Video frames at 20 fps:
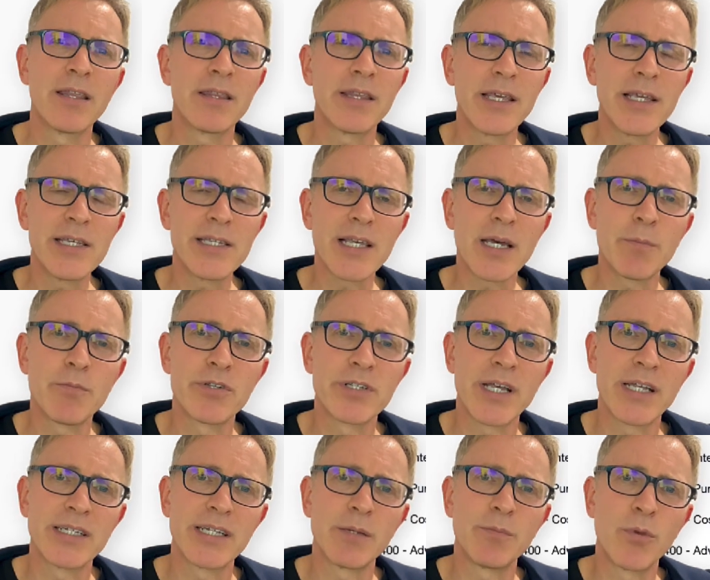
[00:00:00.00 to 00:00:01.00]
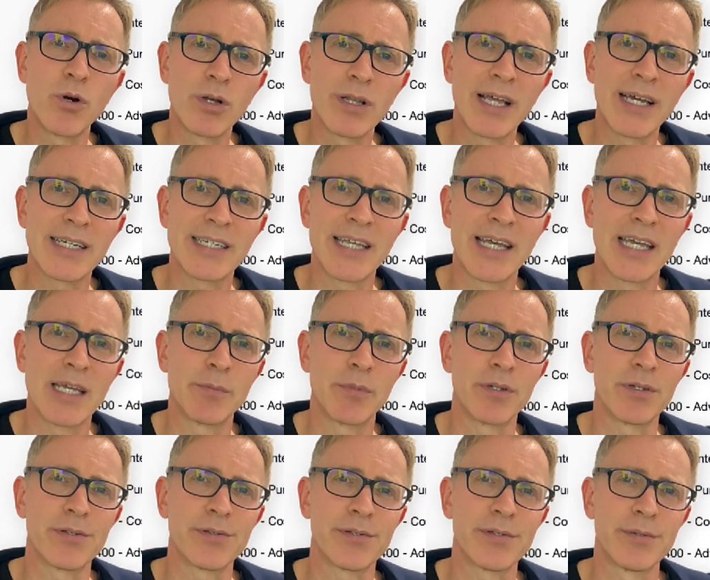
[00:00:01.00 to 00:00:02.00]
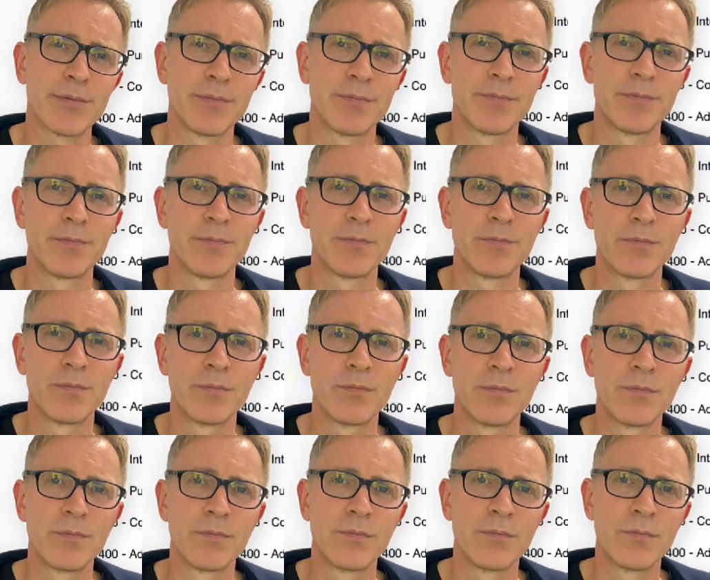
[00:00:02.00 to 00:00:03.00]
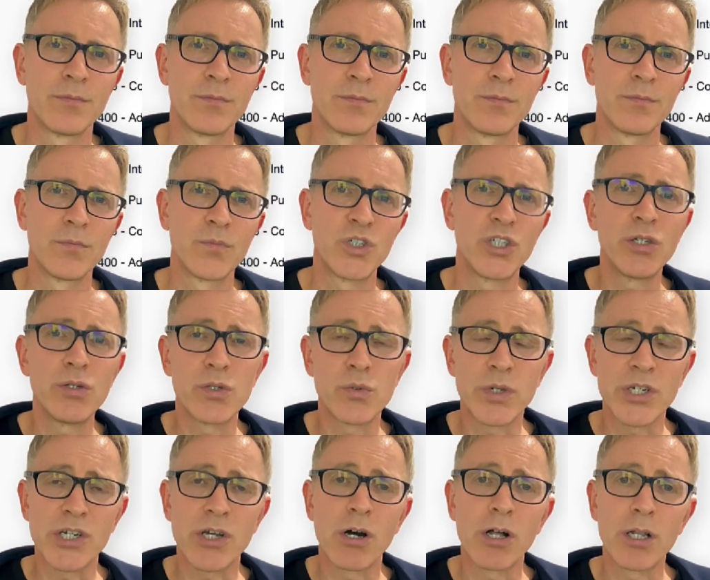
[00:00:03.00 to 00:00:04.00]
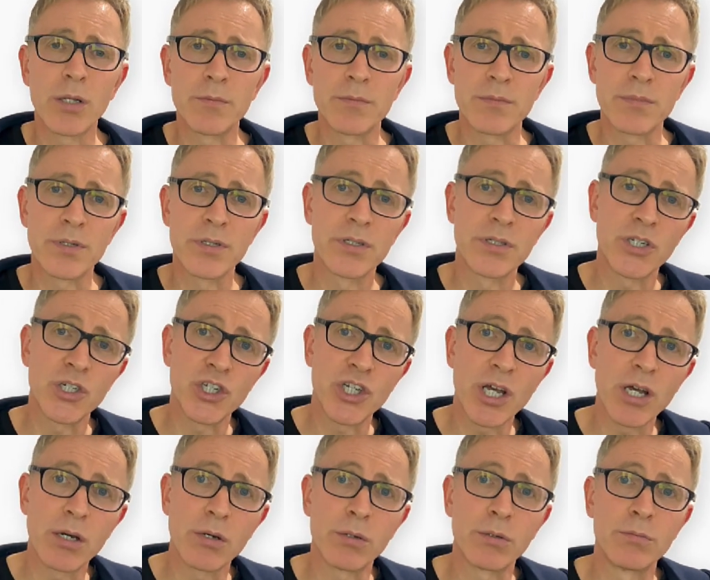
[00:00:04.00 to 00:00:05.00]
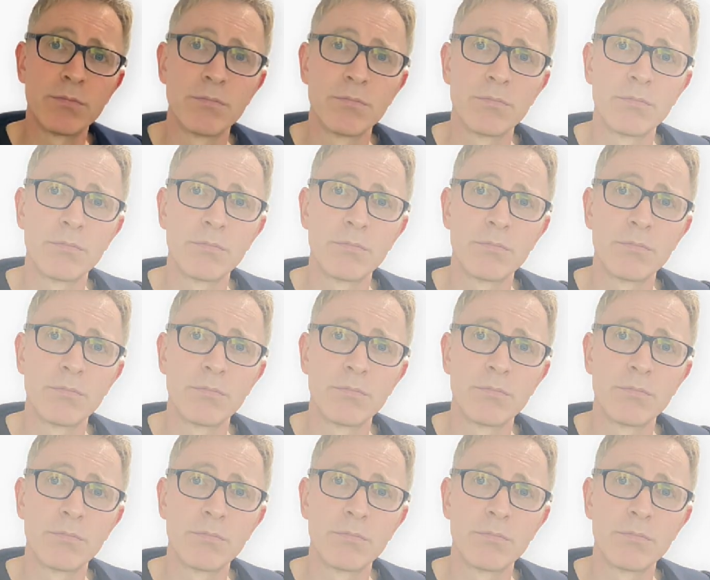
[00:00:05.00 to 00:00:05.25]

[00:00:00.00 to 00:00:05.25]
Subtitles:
These are presented more like tables. Choose which columns to show.